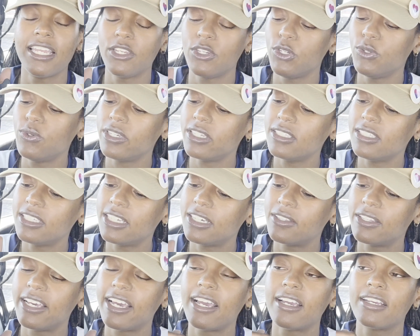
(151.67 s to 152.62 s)
and you can
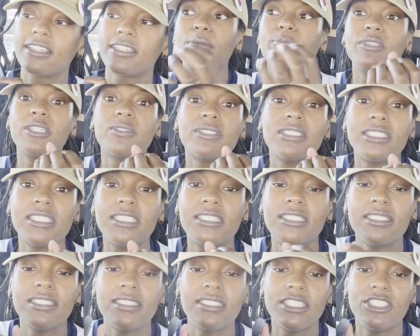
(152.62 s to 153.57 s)
tell that from the
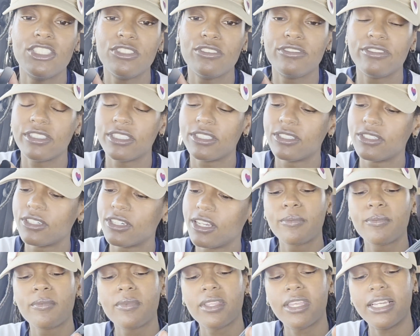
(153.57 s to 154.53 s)
resistance that you feel.
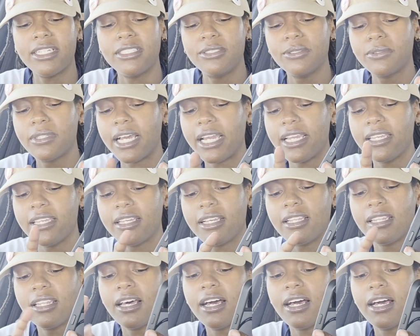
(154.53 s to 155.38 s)
I do like it a